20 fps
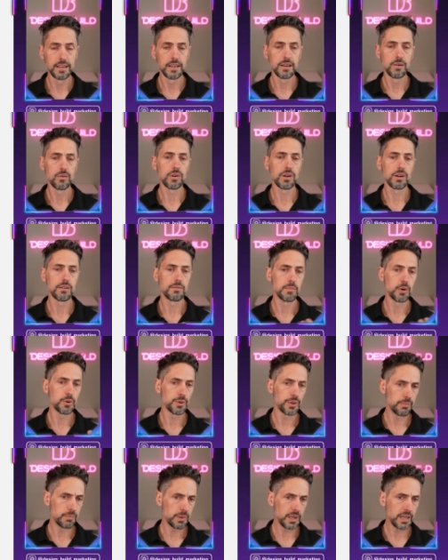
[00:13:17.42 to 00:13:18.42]
We have
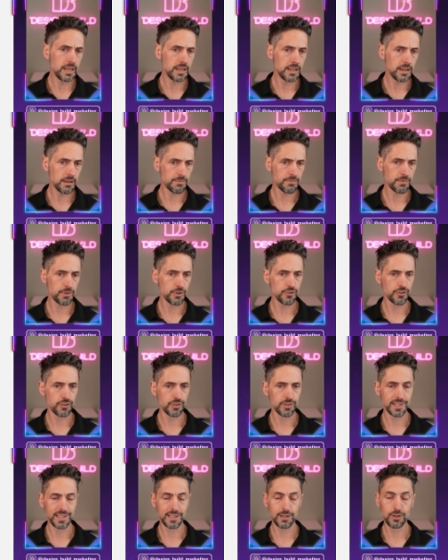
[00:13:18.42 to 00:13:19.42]
both a PDF
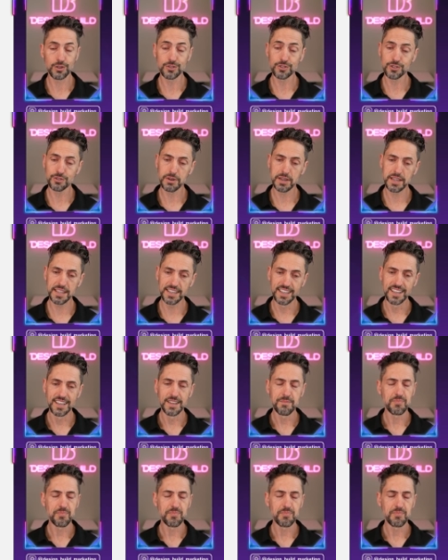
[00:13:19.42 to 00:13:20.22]
version that looks great,